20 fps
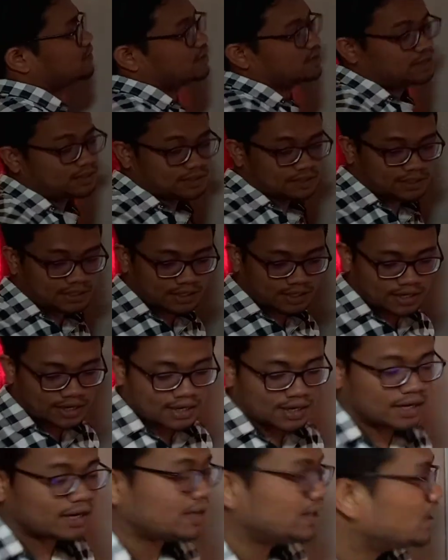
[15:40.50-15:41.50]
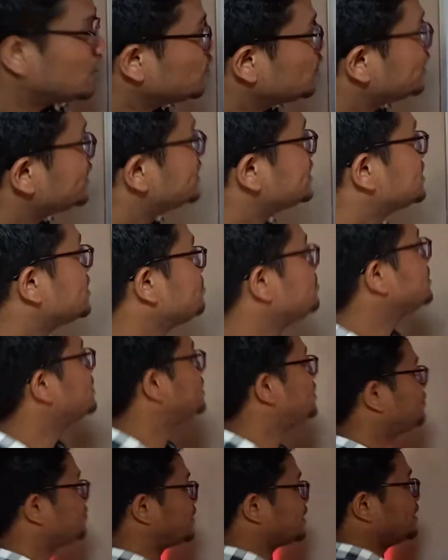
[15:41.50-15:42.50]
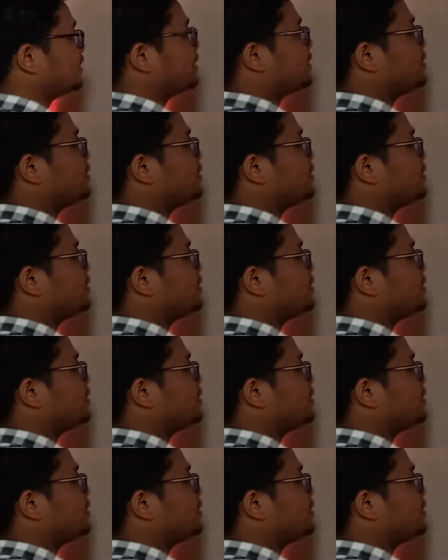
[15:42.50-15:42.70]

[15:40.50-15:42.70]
isn't it? Now it is a bit different.